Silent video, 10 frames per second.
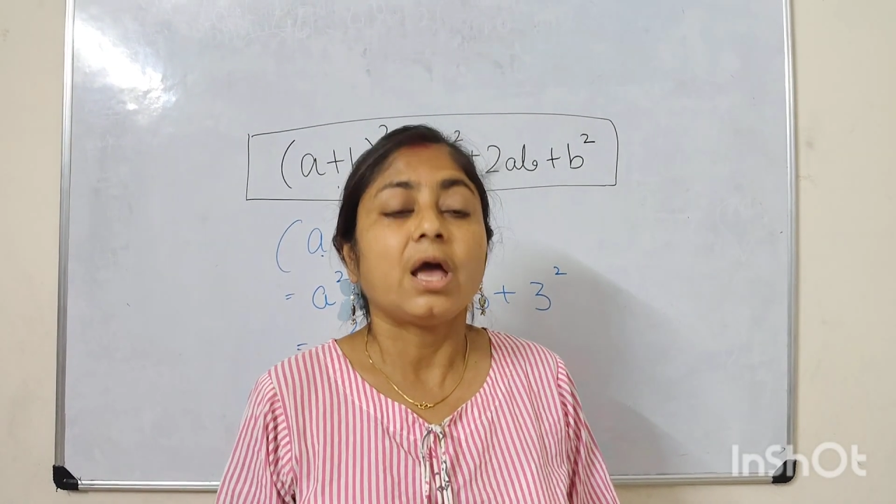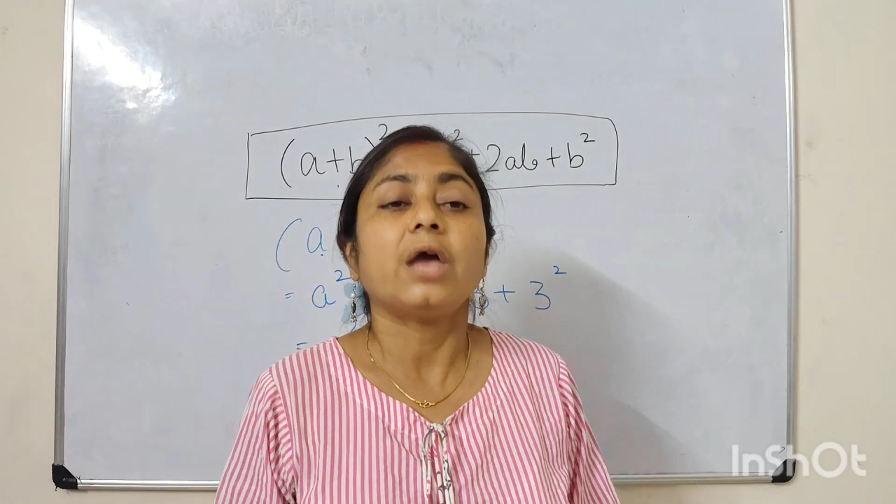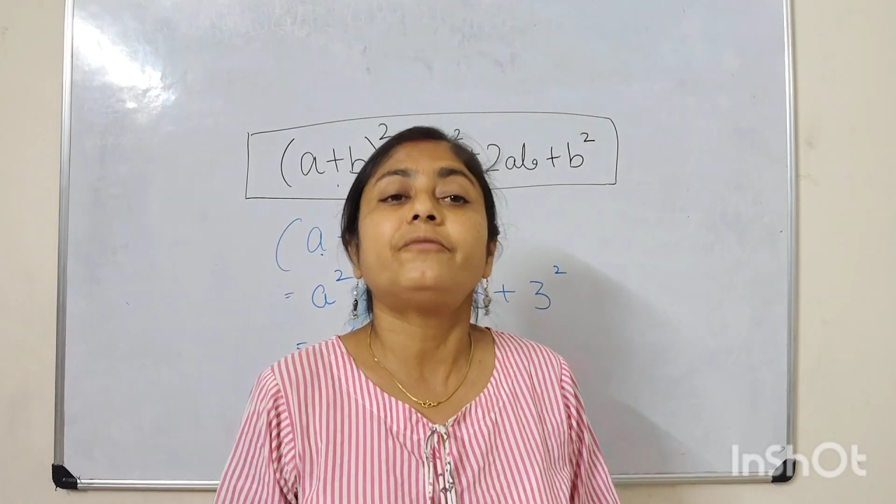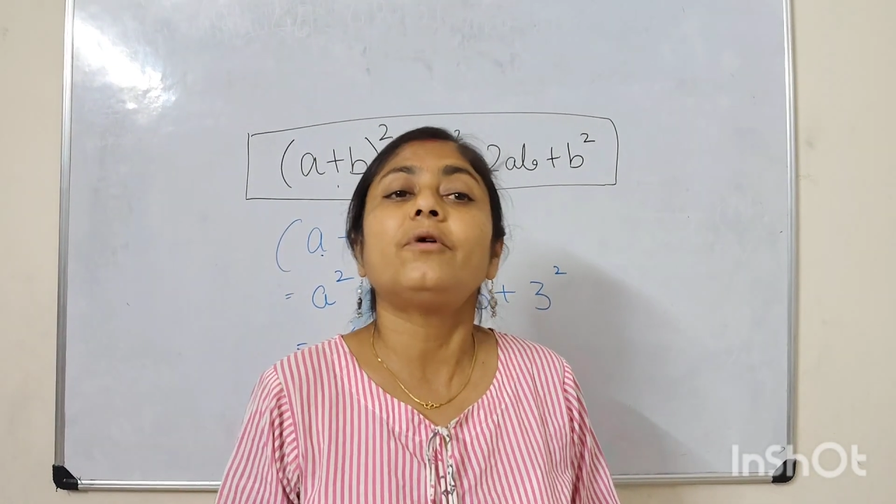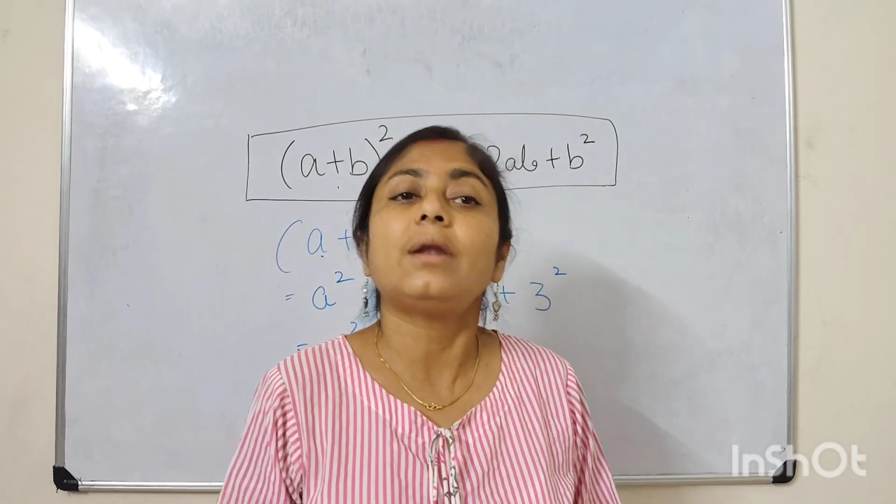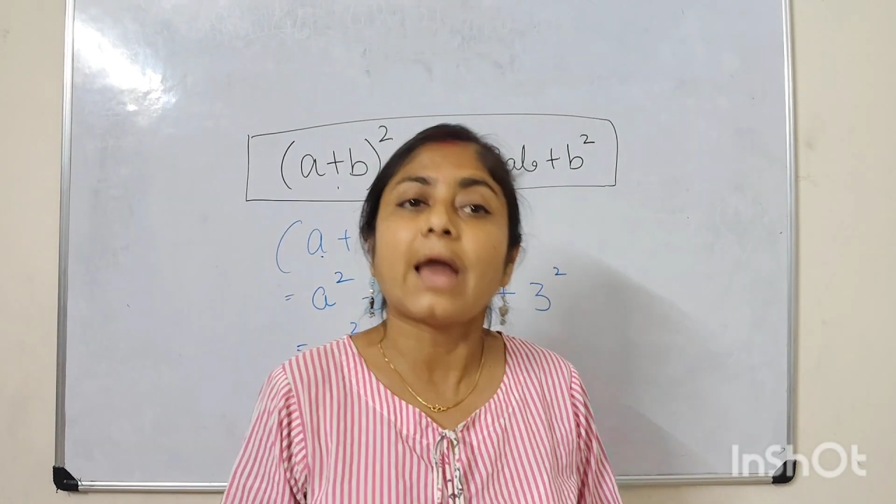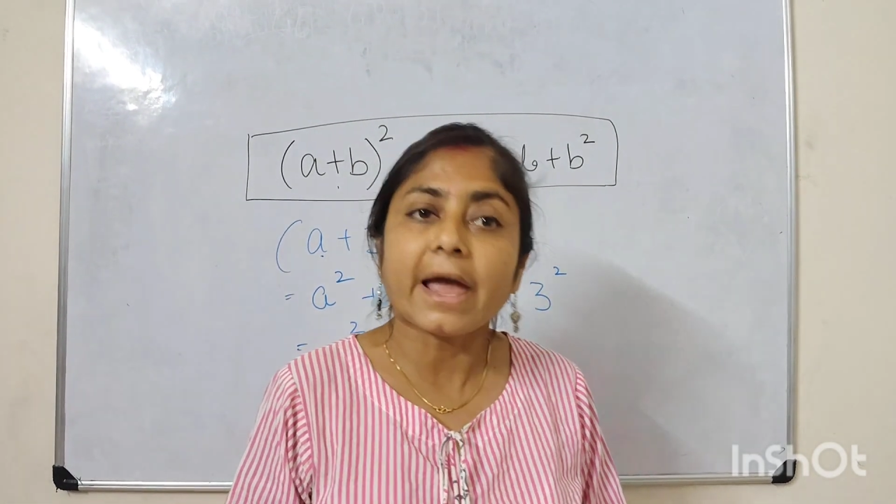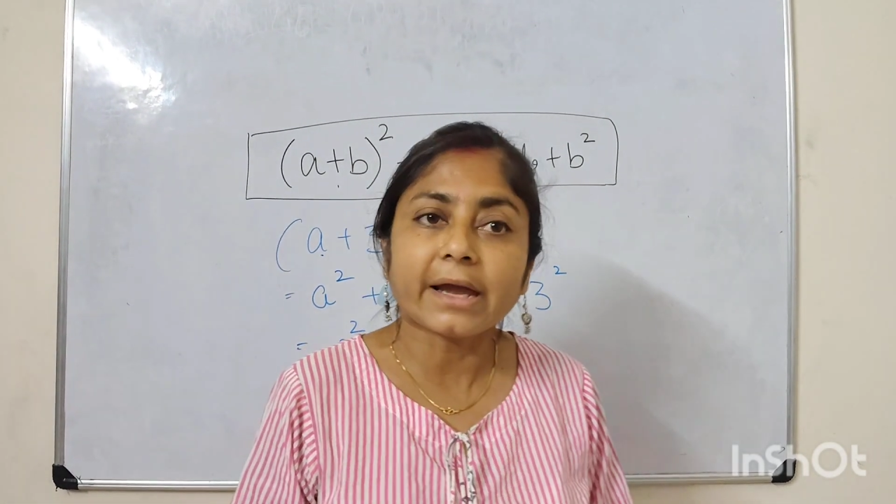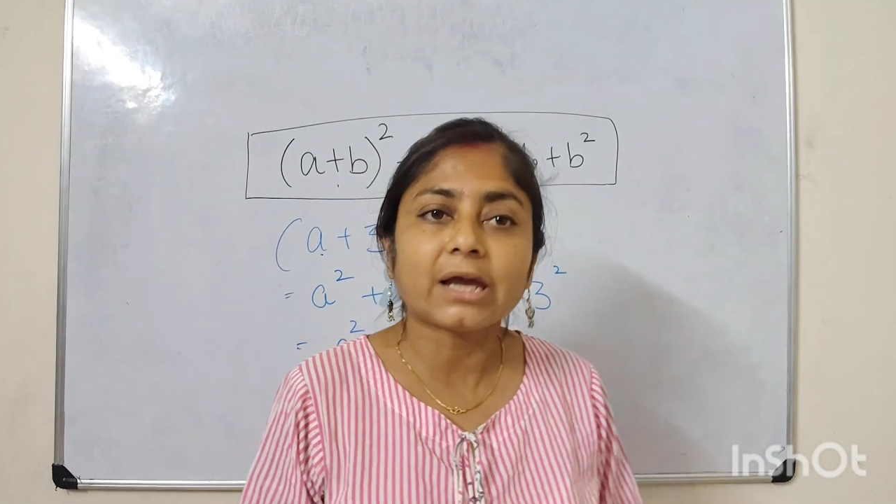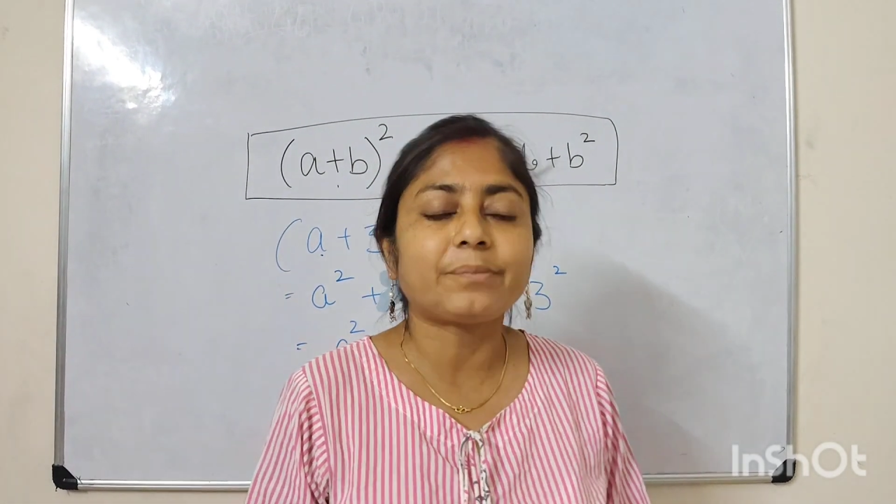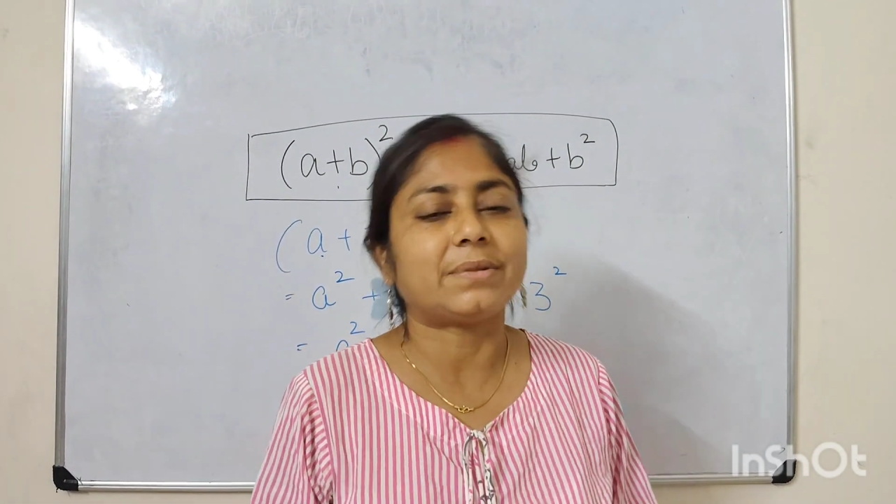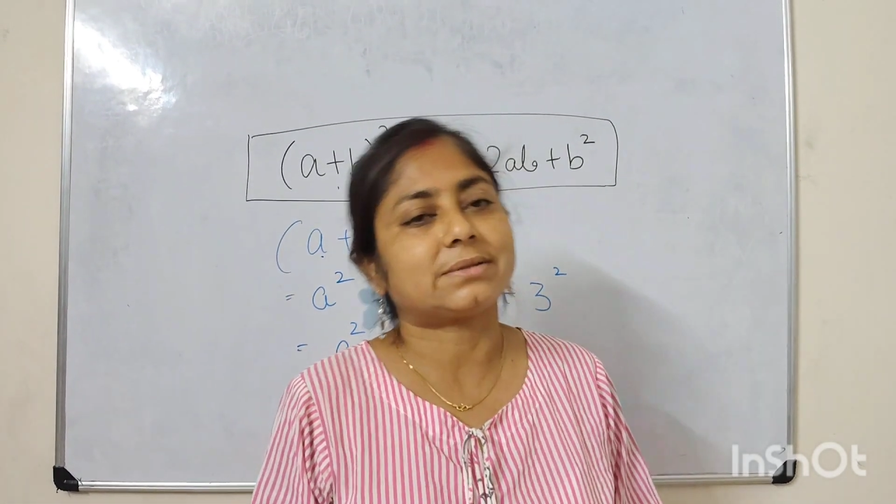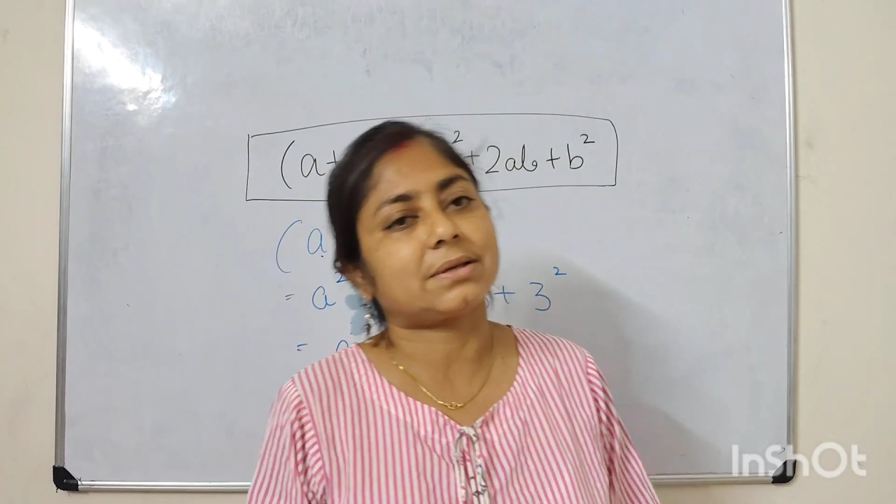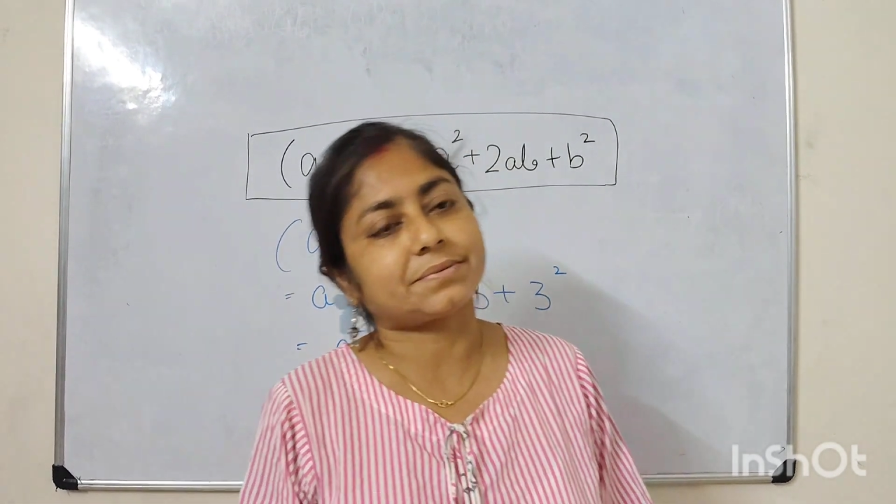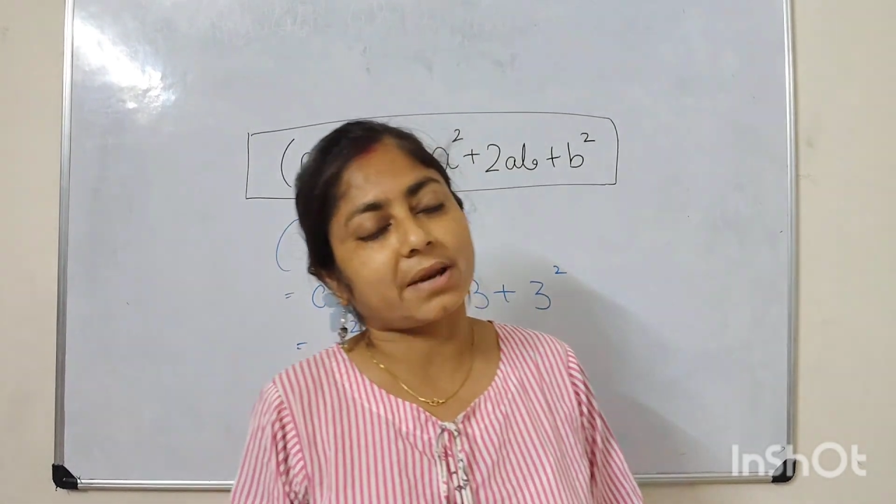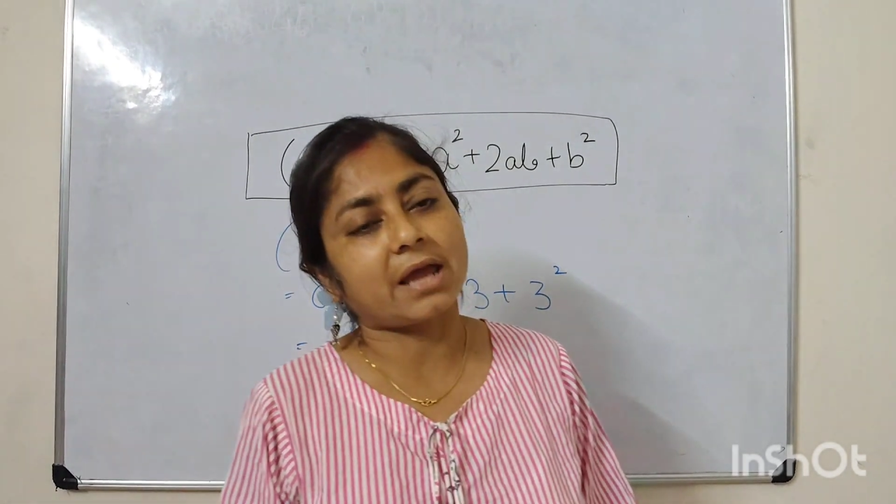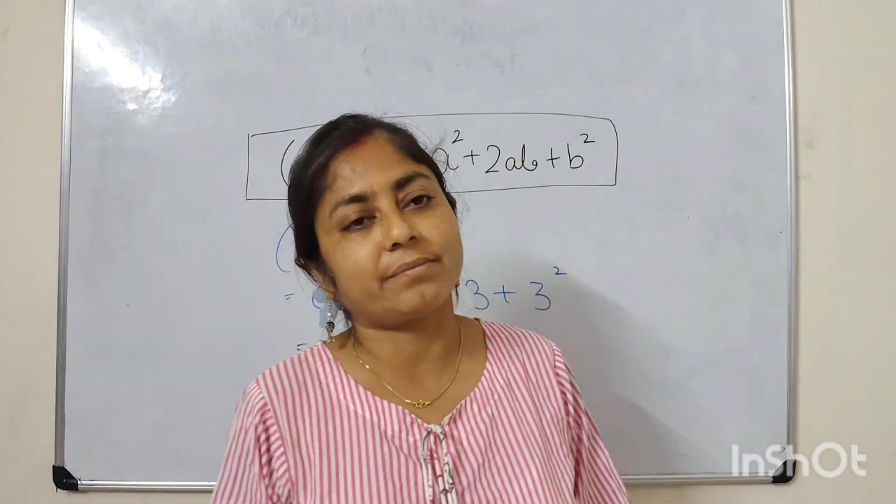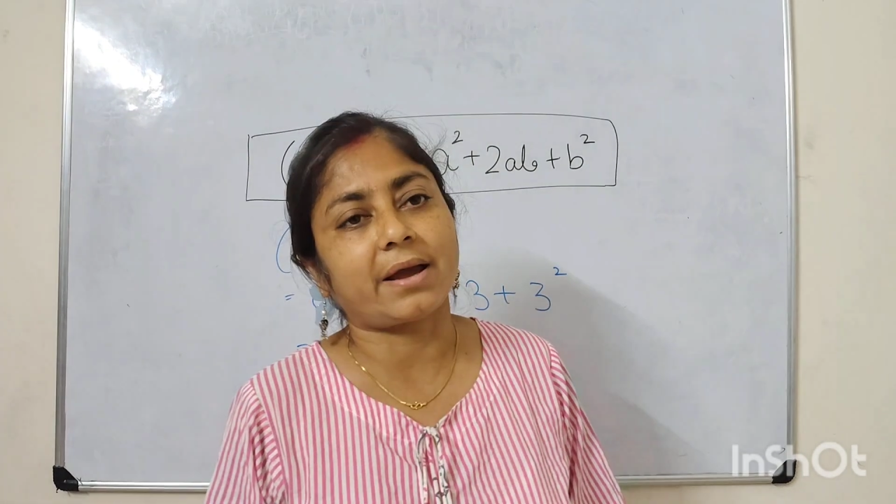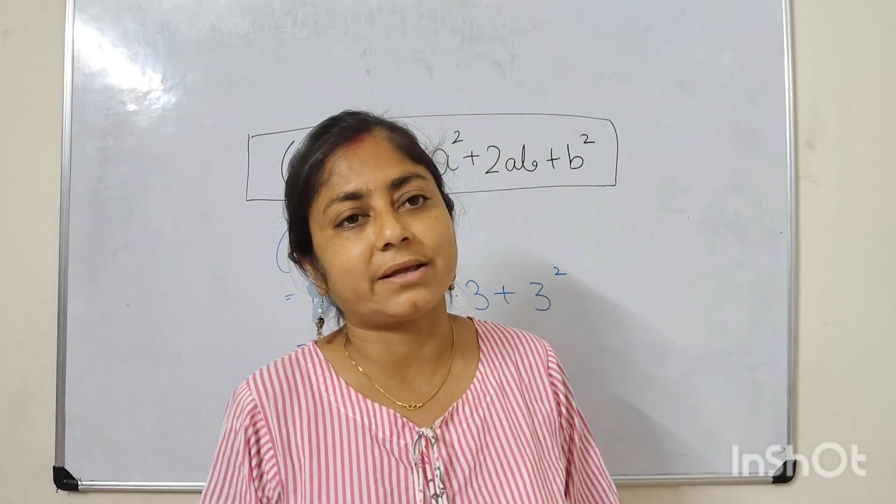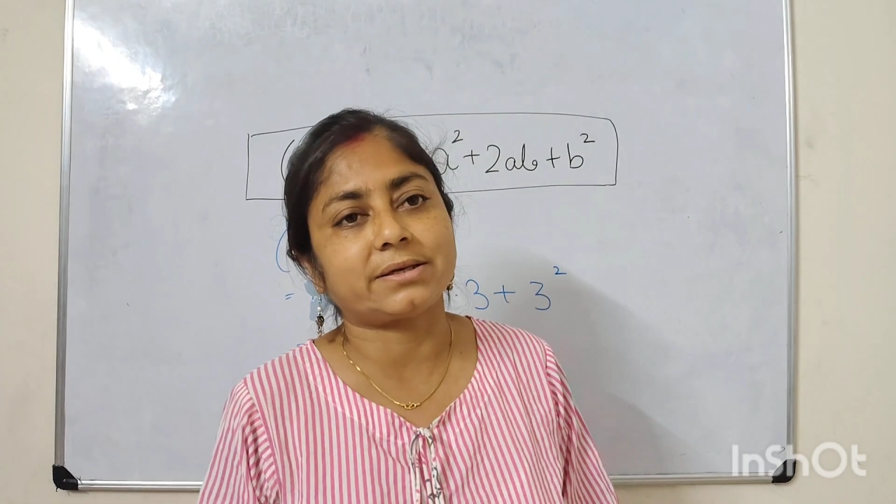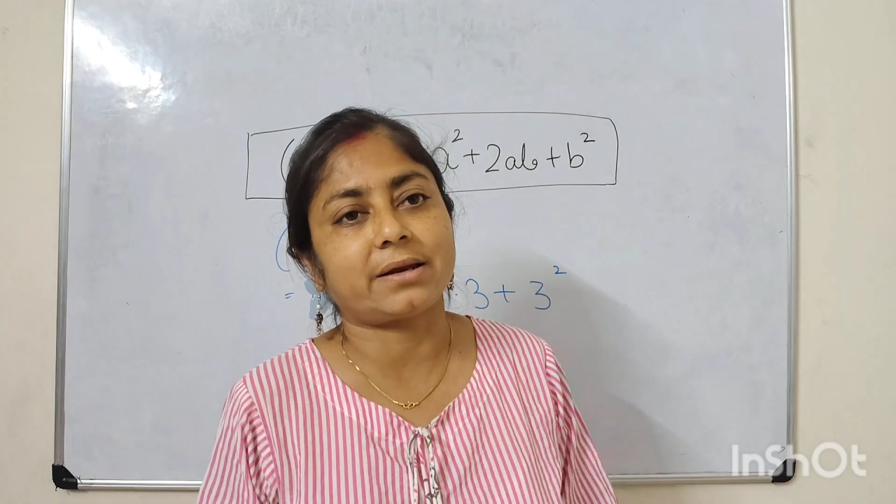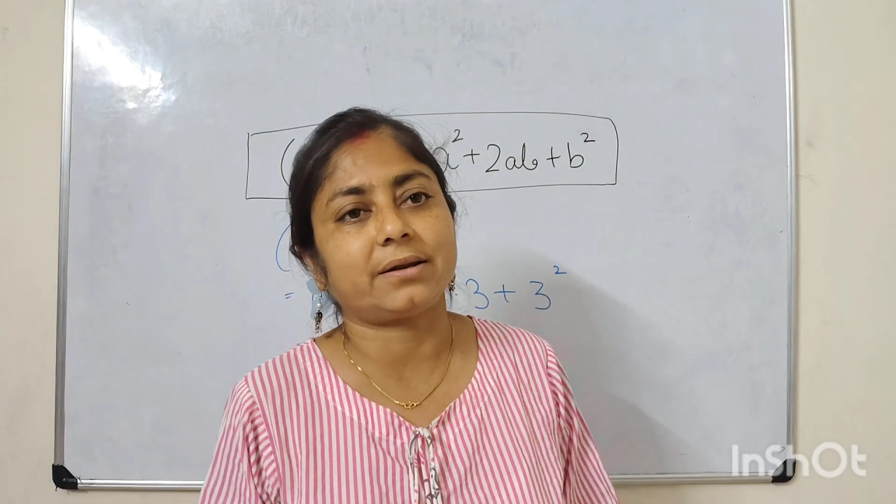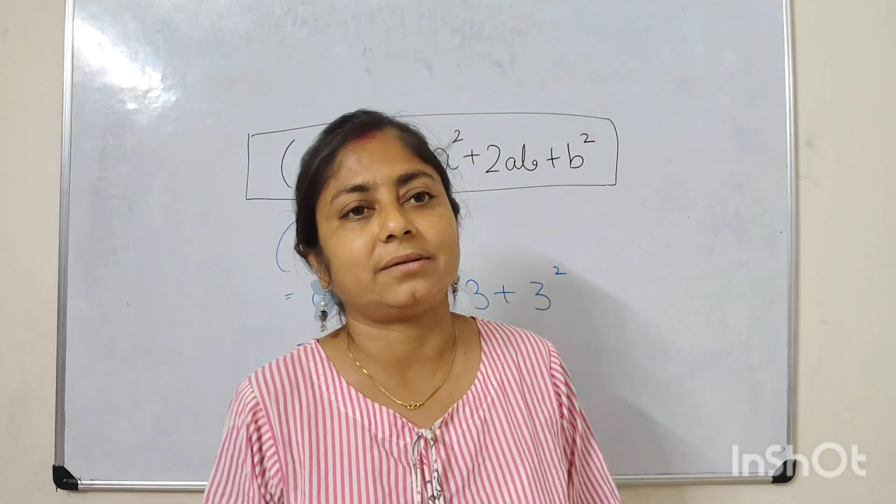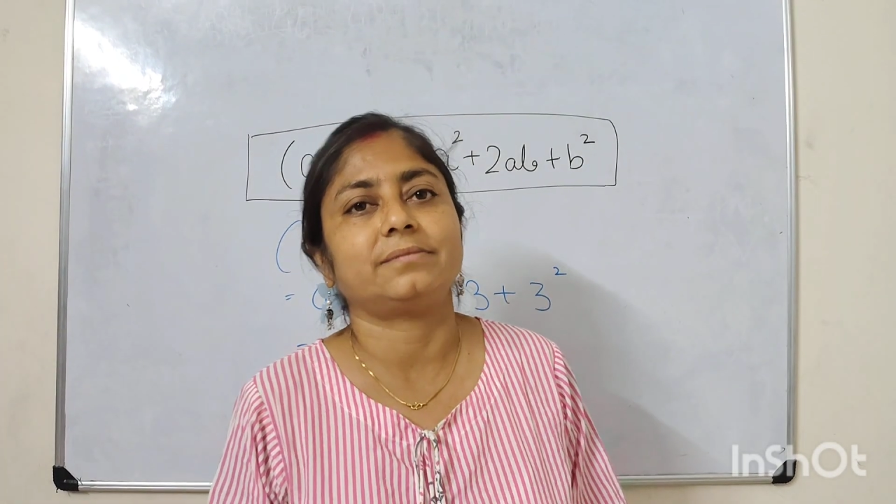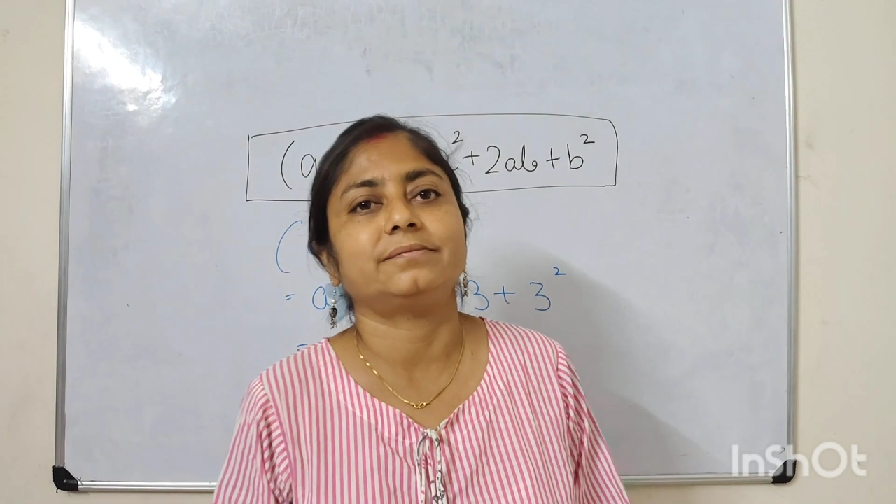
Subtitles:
If you like it, please subscribe my channel.